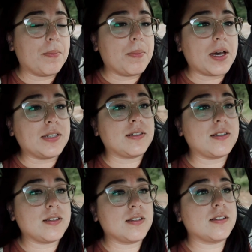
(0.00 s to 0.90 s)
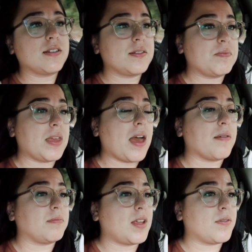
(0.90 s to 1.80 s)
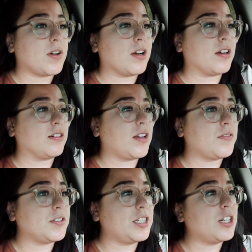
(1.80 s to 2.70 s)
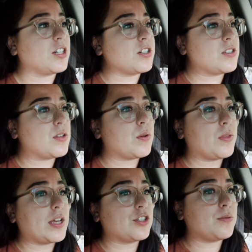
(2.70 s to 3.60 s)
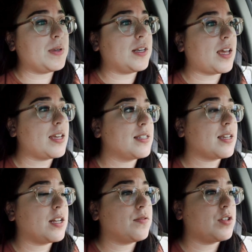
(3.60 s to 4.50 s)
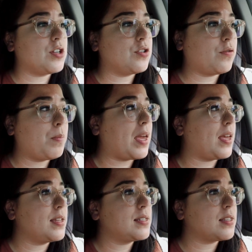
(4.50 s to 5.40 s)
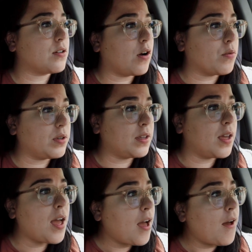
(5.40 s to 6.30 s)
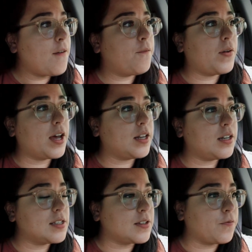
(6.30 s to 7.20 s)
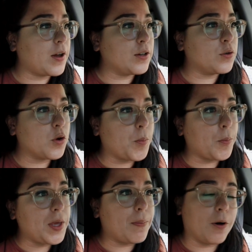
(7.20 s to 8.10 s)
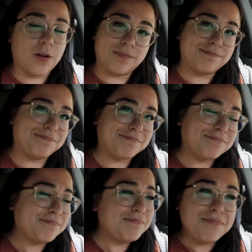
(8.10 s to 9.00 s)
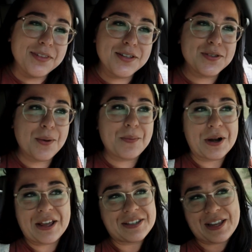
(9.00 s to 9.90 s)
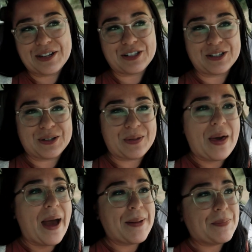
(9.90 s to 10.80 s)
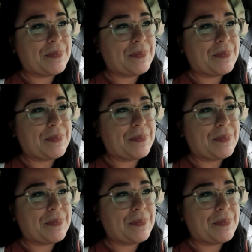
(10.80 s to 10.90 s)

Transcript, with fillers: but yeah, never, never dinner. So that should be a nice kind of change of pace. They're all really fun. It's a fun group of people. So I'm pretty excited to do that.